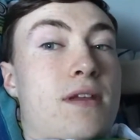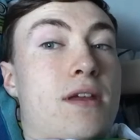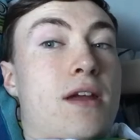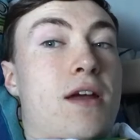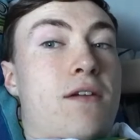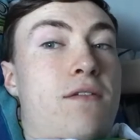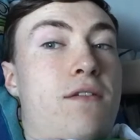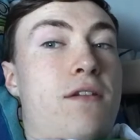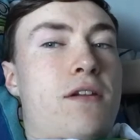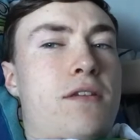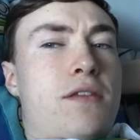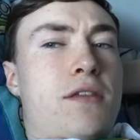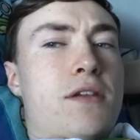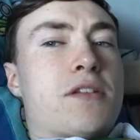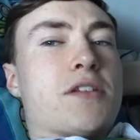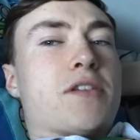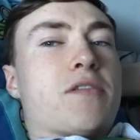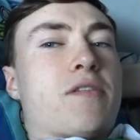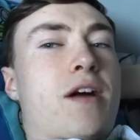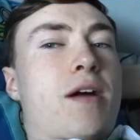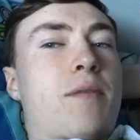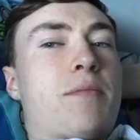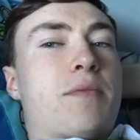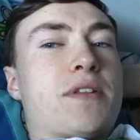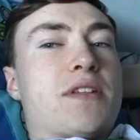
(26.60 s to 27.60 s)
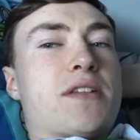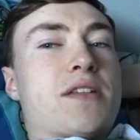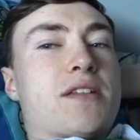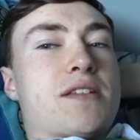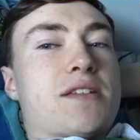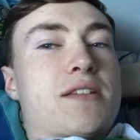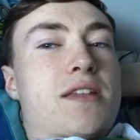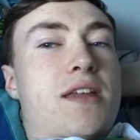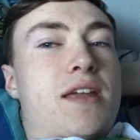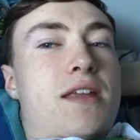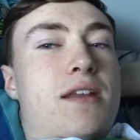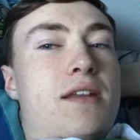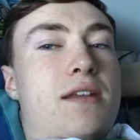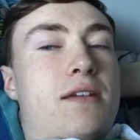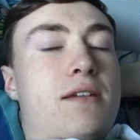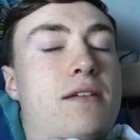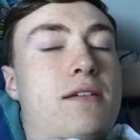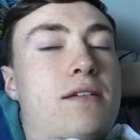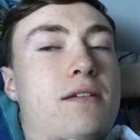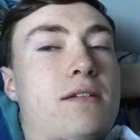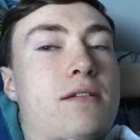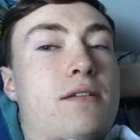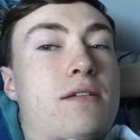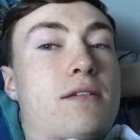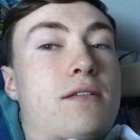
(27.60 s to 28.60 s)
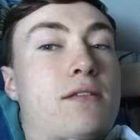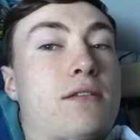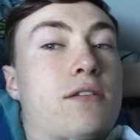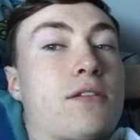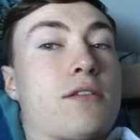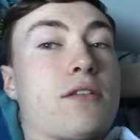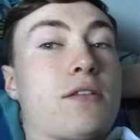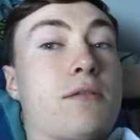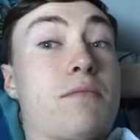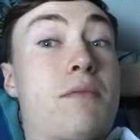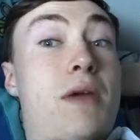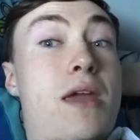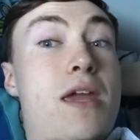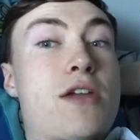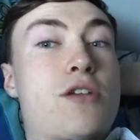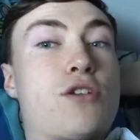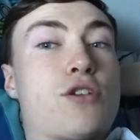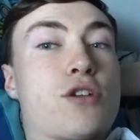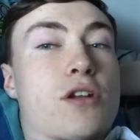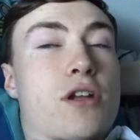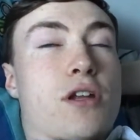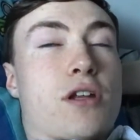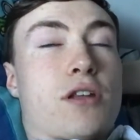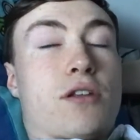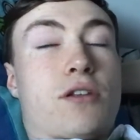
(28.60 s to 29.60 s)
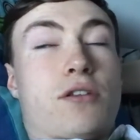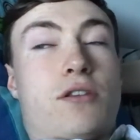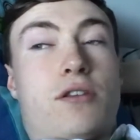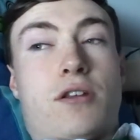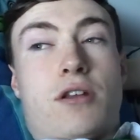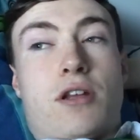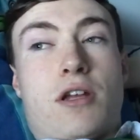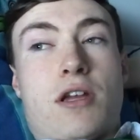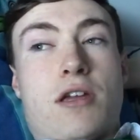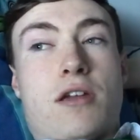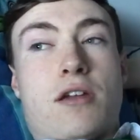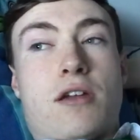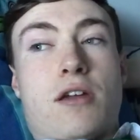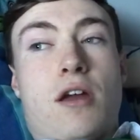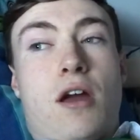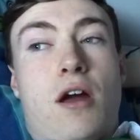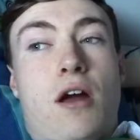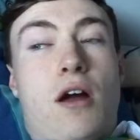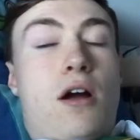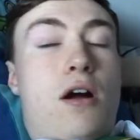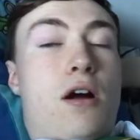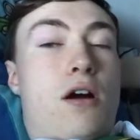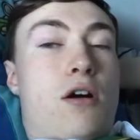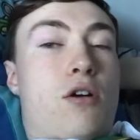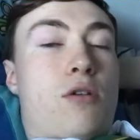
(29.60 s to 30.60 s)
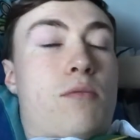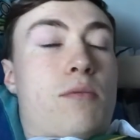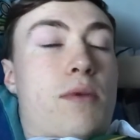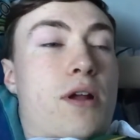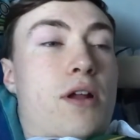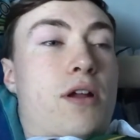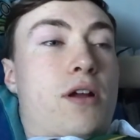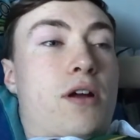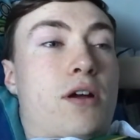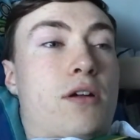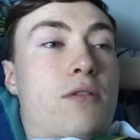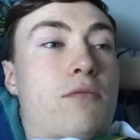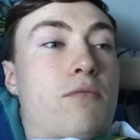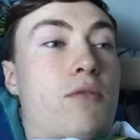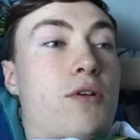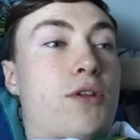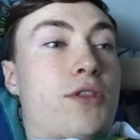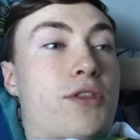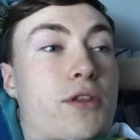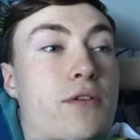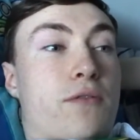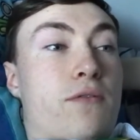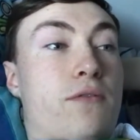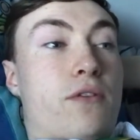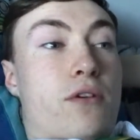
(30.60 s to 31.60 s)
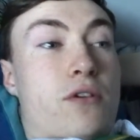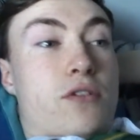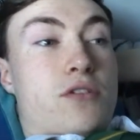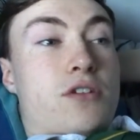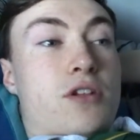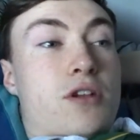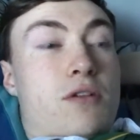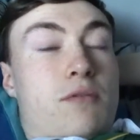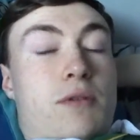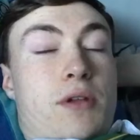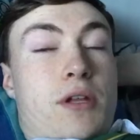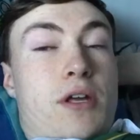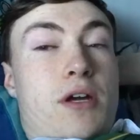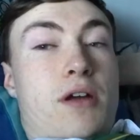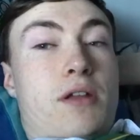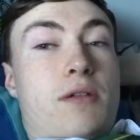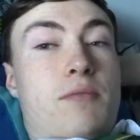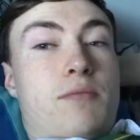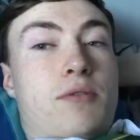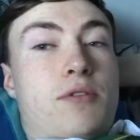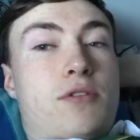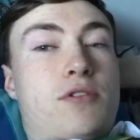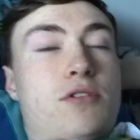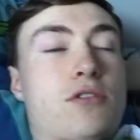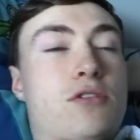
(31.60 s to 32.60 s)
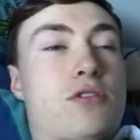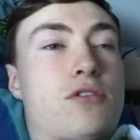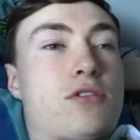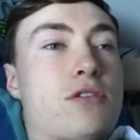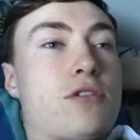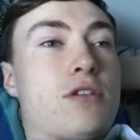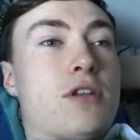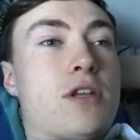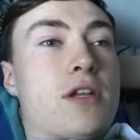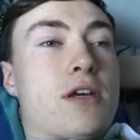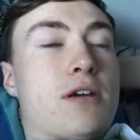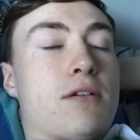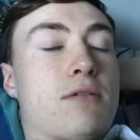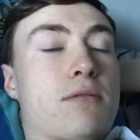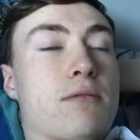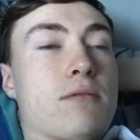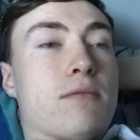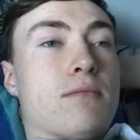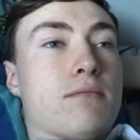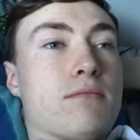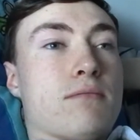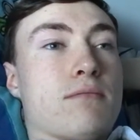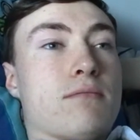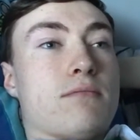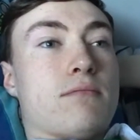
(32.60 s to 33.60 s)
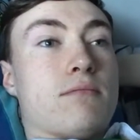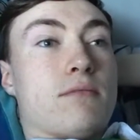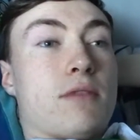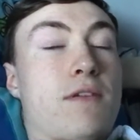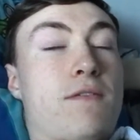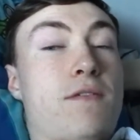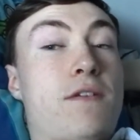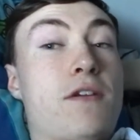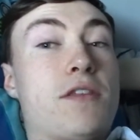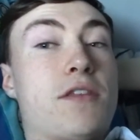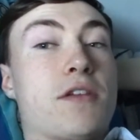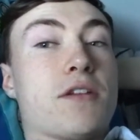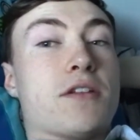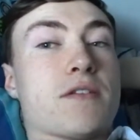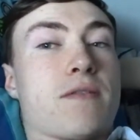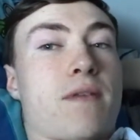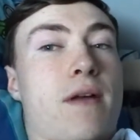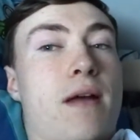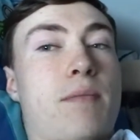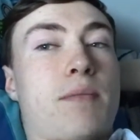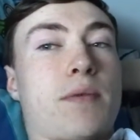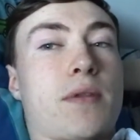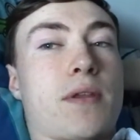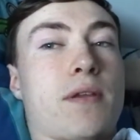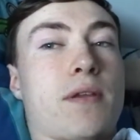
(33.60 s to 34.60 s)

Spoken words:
a few things have happened since then. Nothing major, like nothing like, oh my god, what the fuck's going on? But just, you know, a few things have happened.